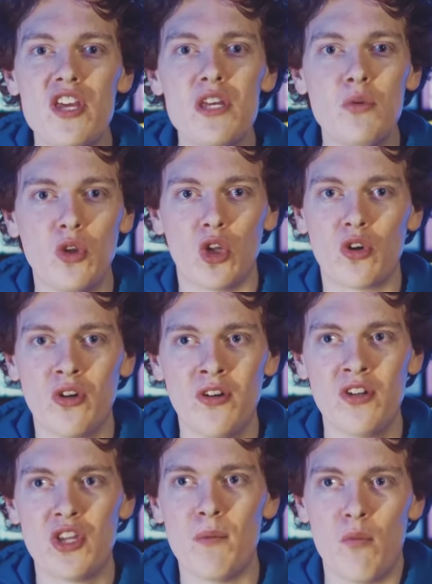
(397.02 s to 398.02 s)
that you
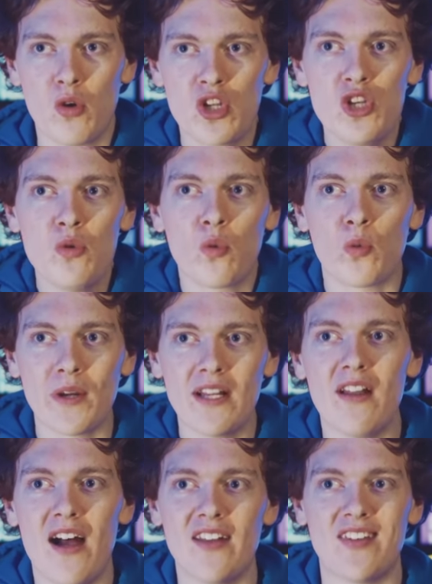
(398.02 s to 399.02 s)
learn, the more you
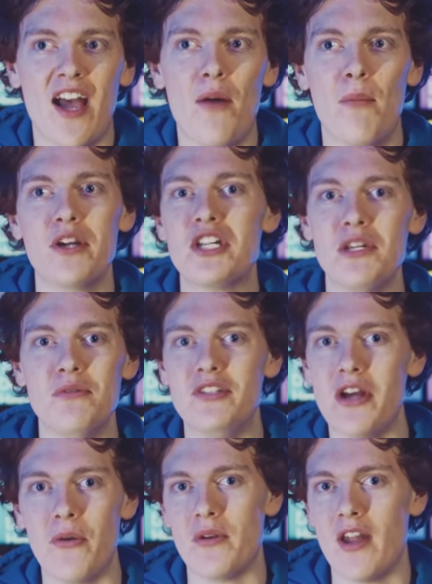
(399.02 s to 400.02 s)
realize how much you
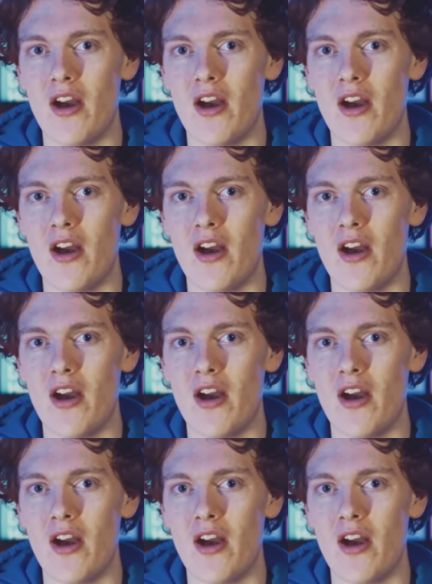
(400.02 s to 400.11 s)
don't